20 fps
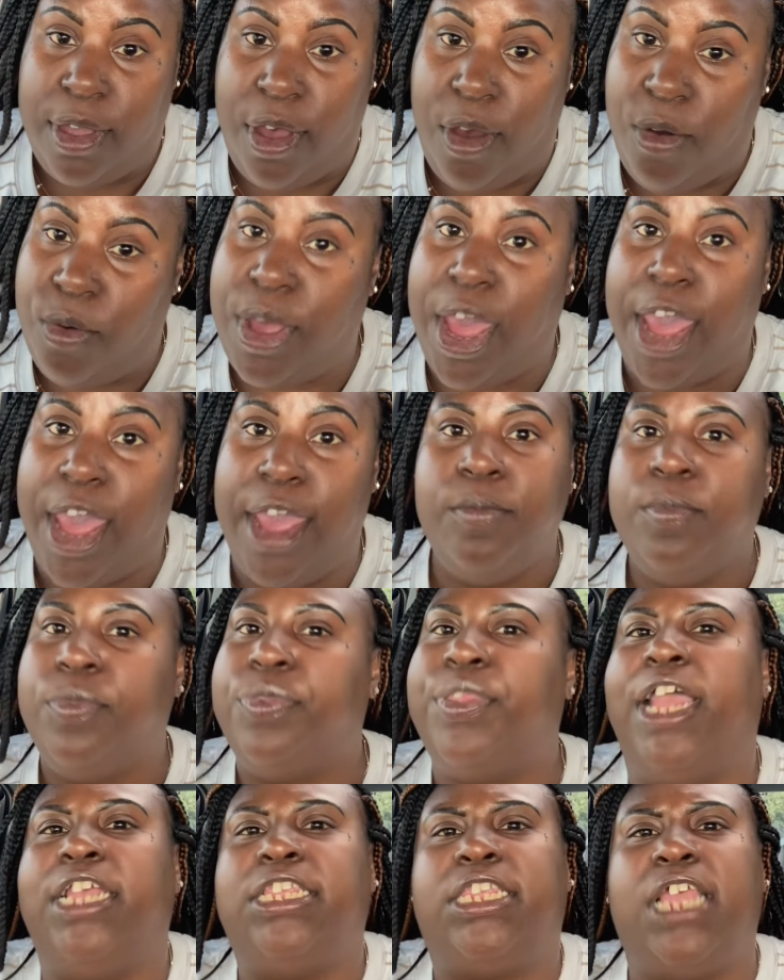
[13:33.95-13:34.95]
Okay,
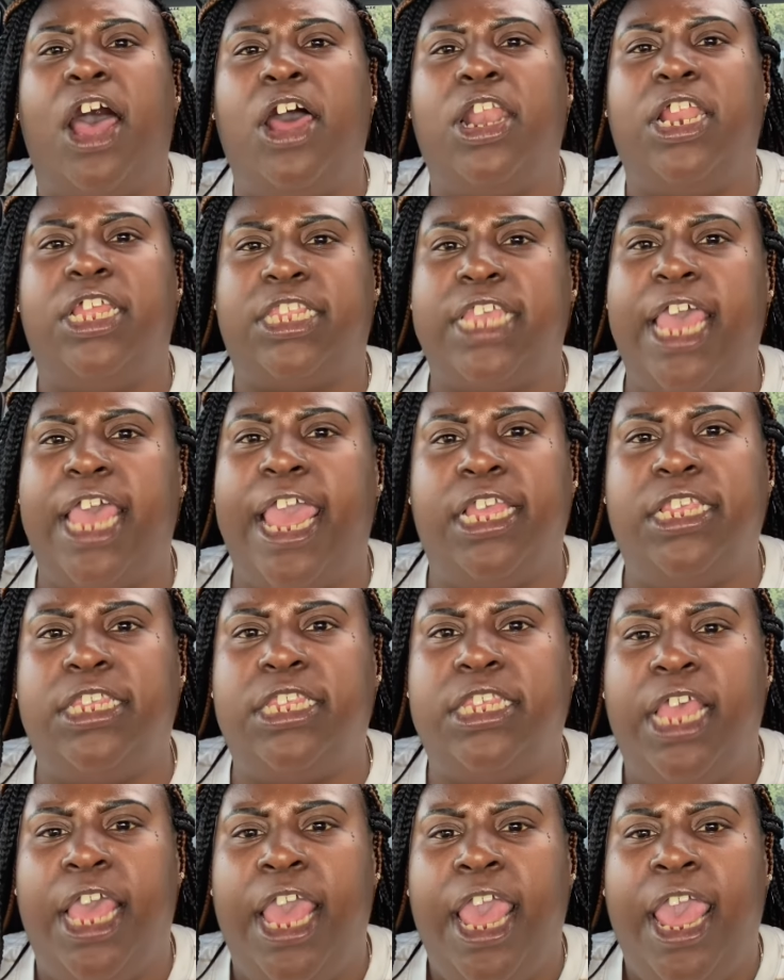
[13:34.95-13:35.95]
that's all it
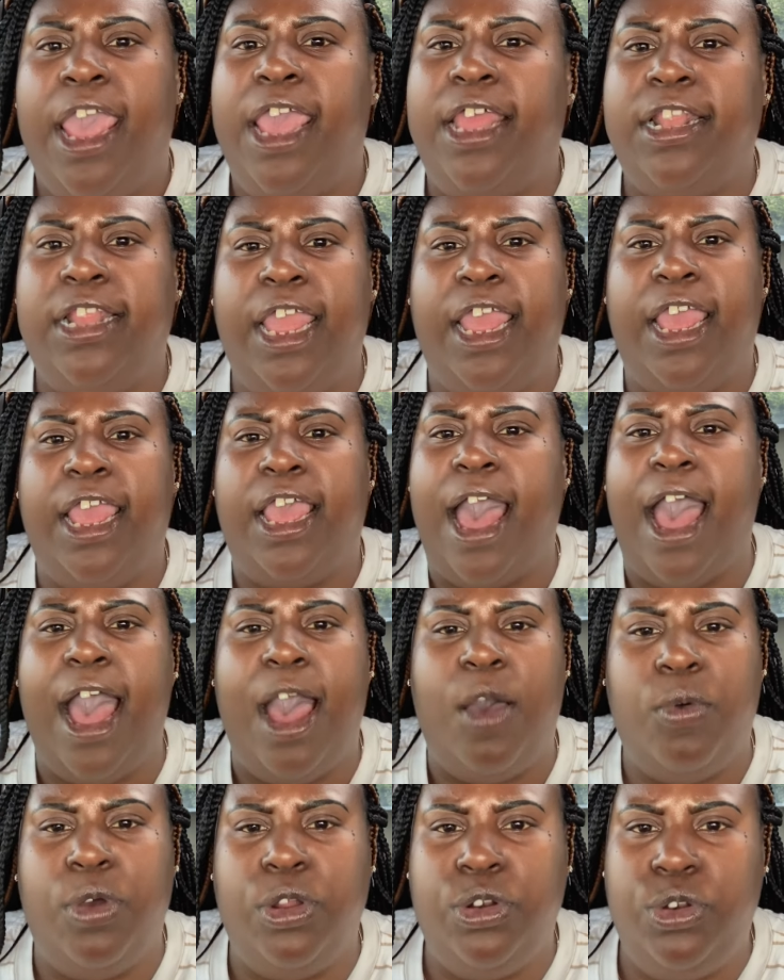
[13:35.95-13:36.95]
takes. And then
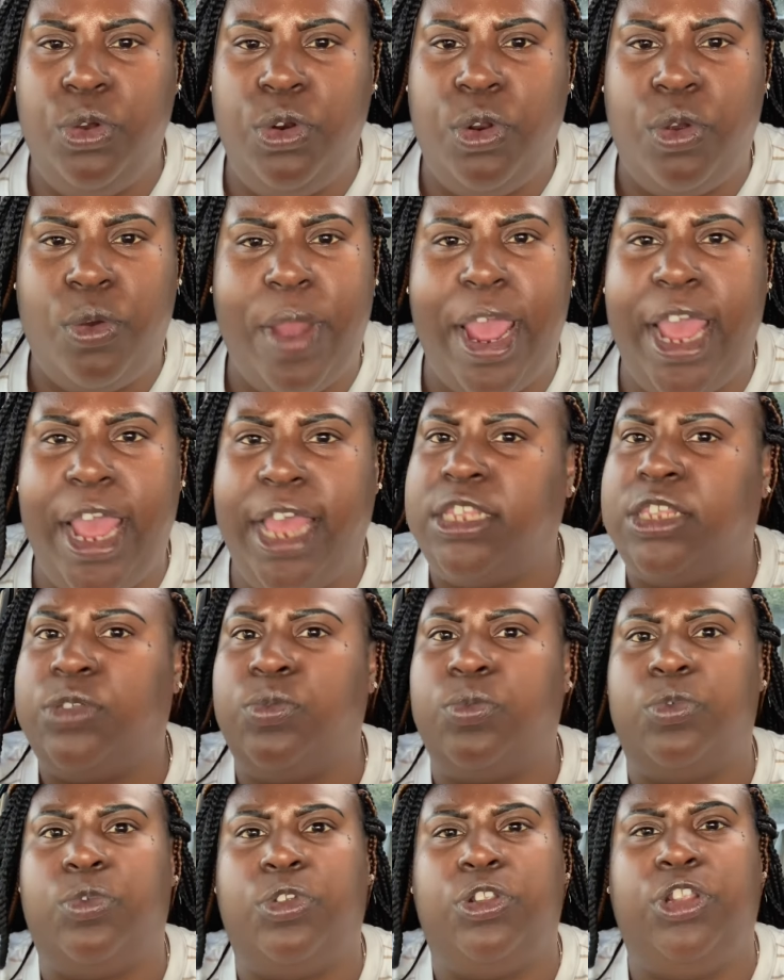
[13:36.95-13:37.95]
God will do the rest.
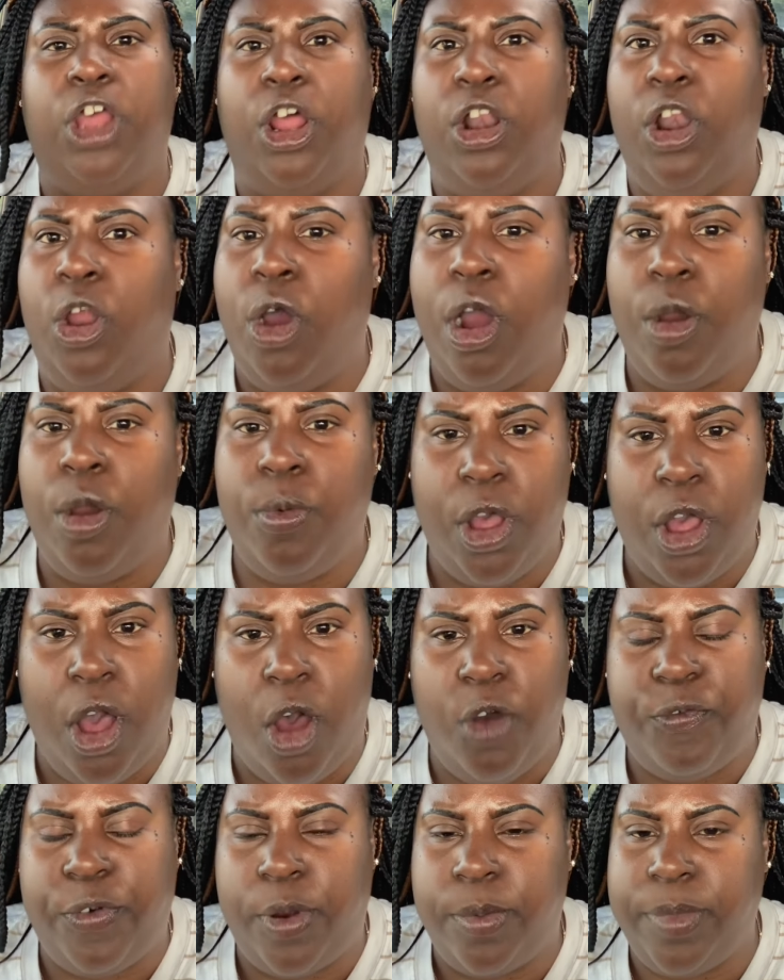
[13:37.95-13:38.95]
The Lord will
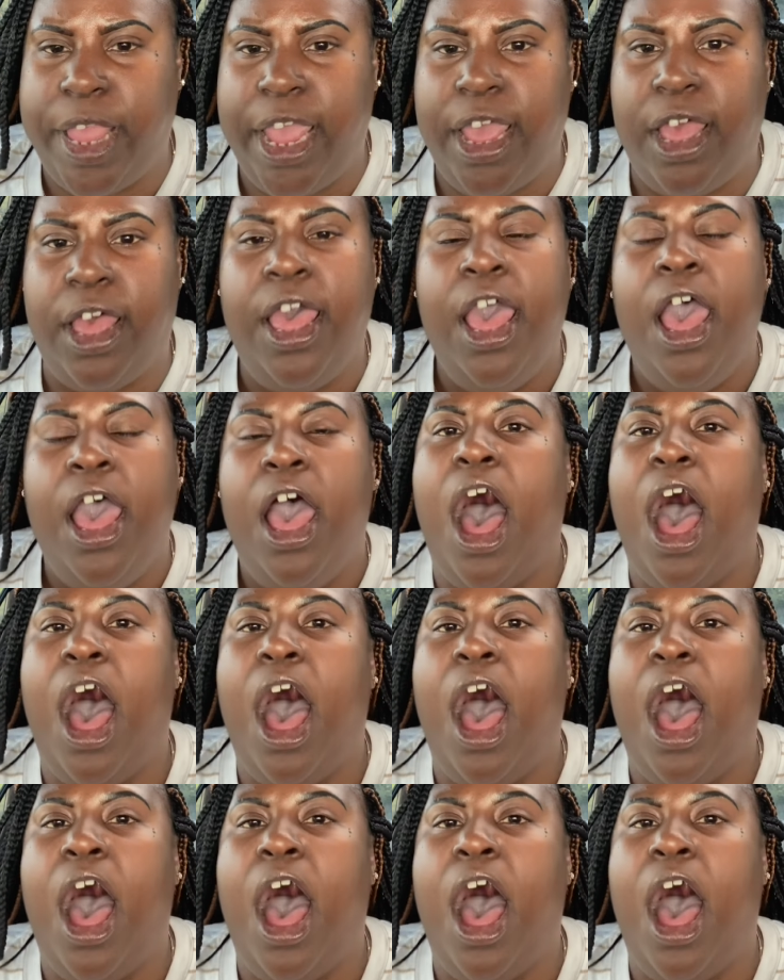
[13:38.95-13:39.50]
go from there.